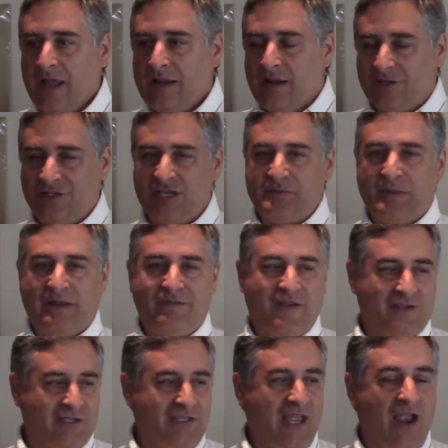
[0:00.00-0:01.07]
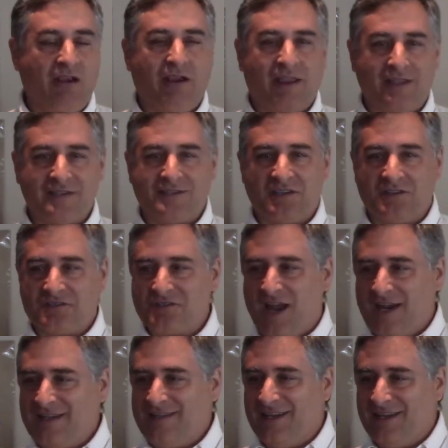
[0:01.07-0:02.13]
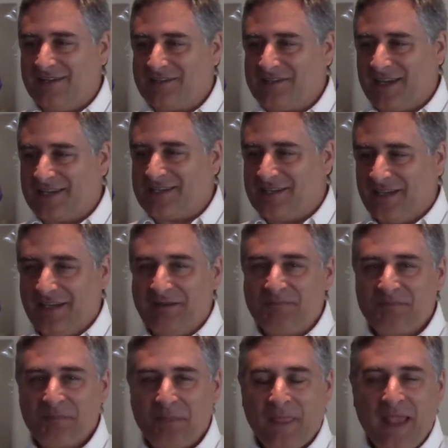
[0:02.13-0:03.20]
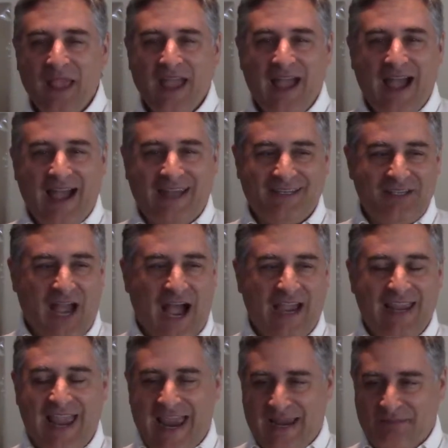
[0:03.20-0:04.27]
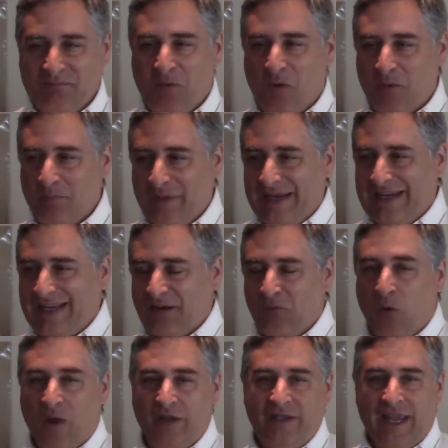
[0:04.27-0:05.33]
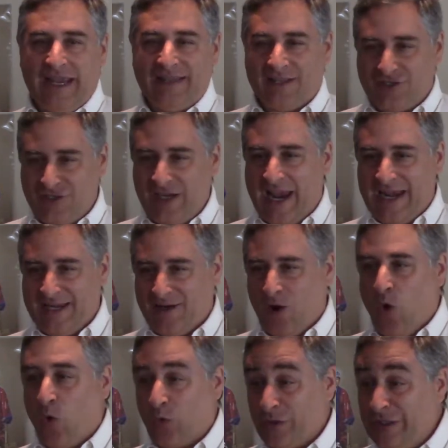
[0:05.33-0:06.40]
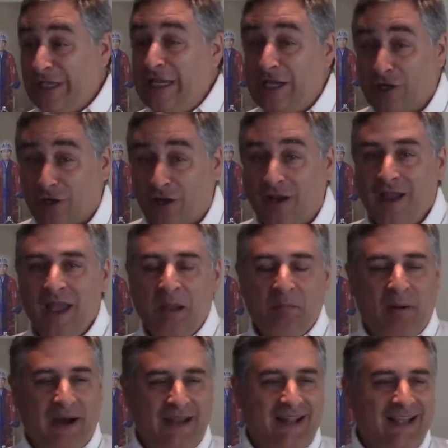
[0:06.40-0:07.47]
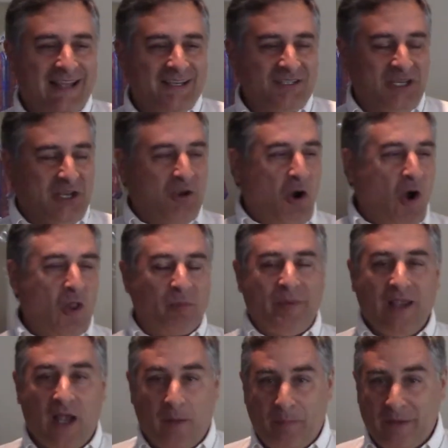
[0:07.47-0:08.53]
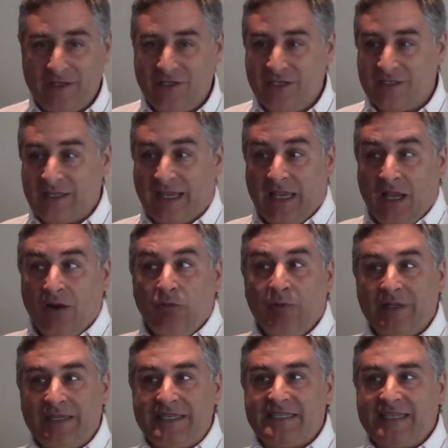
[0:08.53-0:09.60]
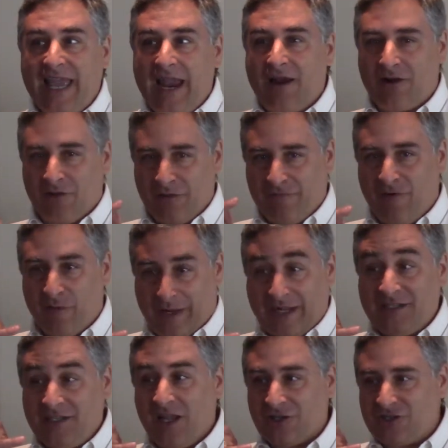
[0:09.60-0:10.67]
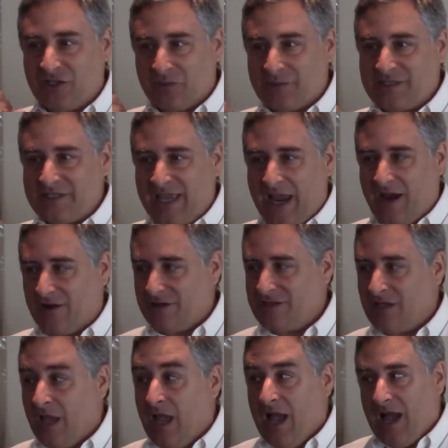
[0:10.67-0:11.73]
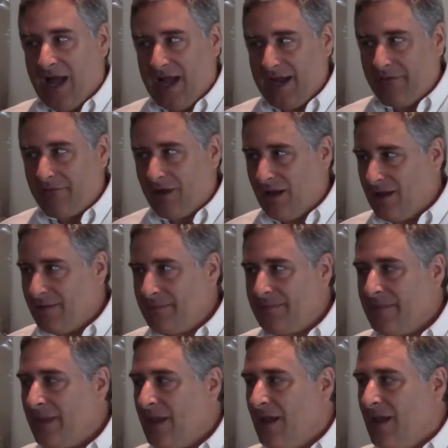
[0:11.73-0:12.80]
Now she's been a vegetarian since 1960. And I ate more meat in one day than she ate in a whole year. But she called me up and she's like really scared on the phone. I could tell she was scared. Hi, Ron.